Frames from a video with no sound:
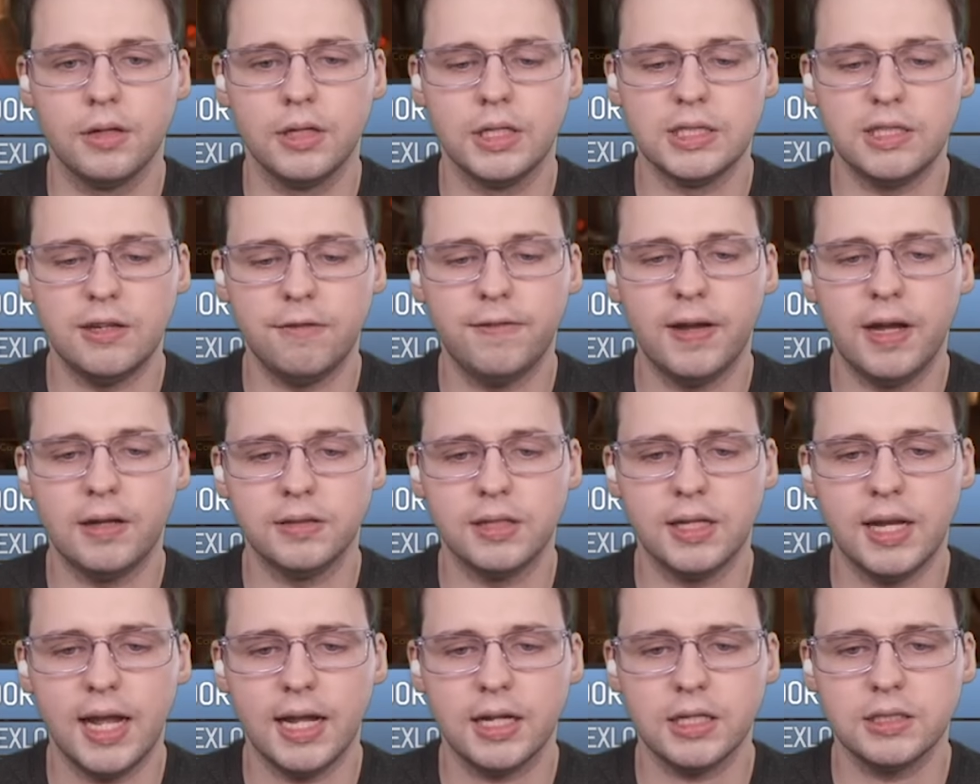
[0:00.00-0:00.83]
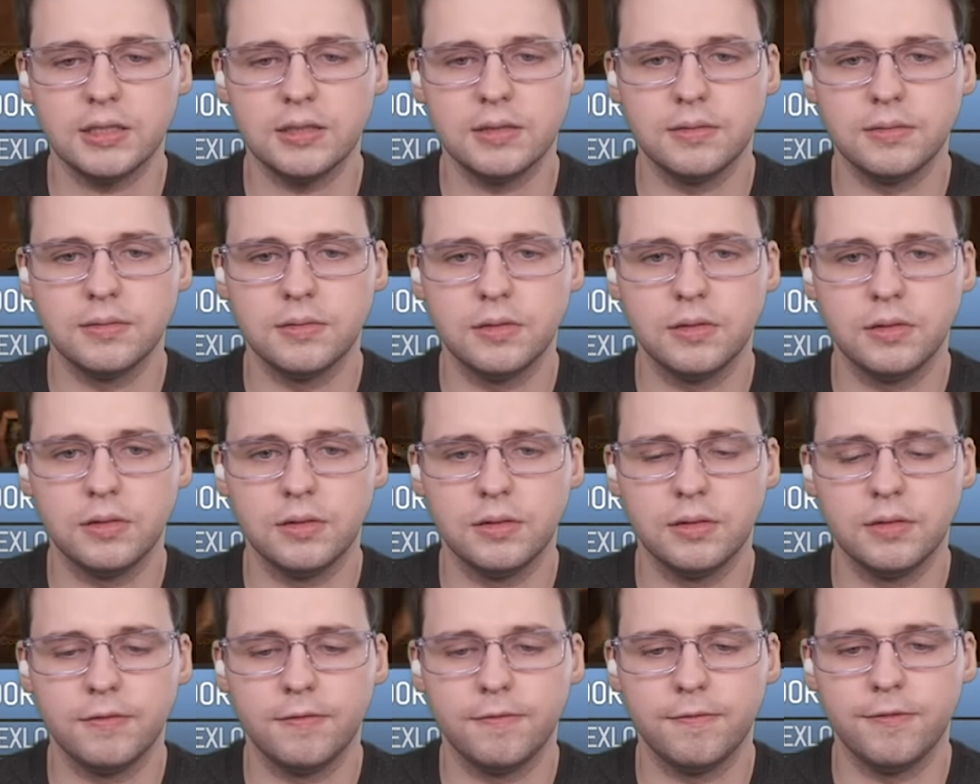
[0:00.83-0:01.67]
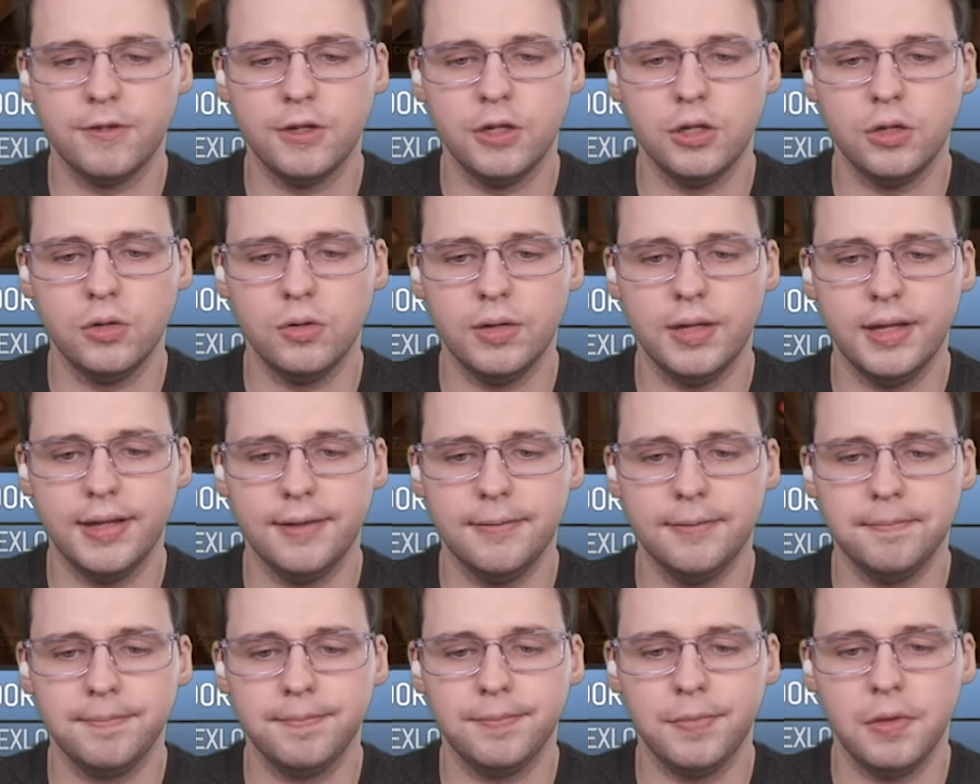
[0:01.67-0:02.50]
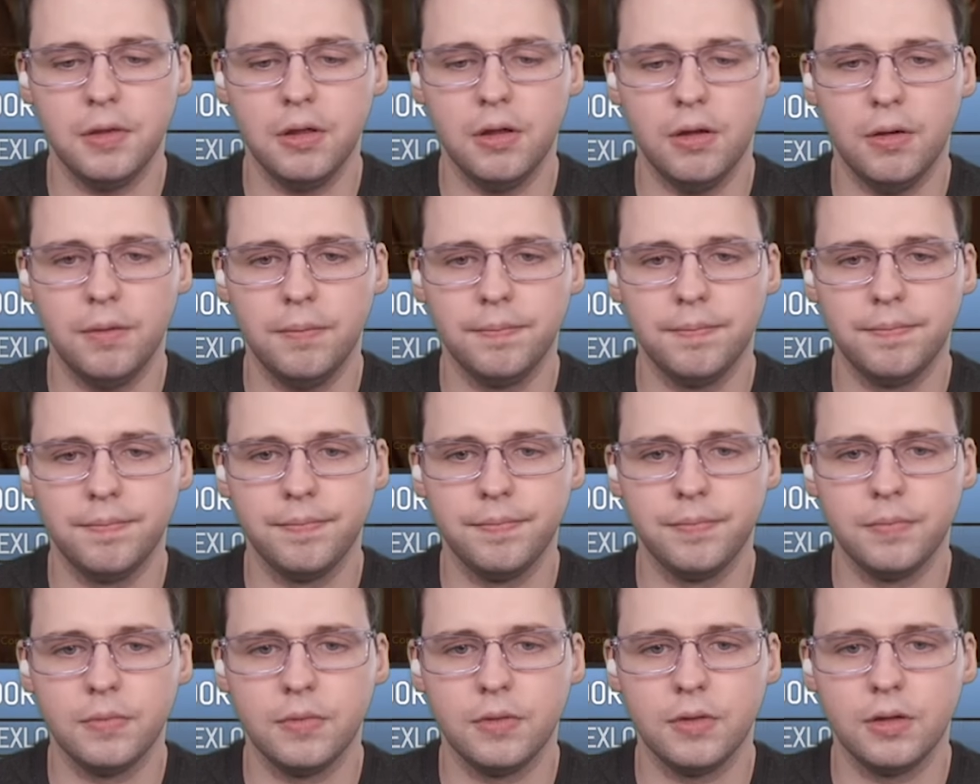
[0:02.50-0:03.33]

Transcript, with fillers: Has he found an axe for you yet? No? Yep.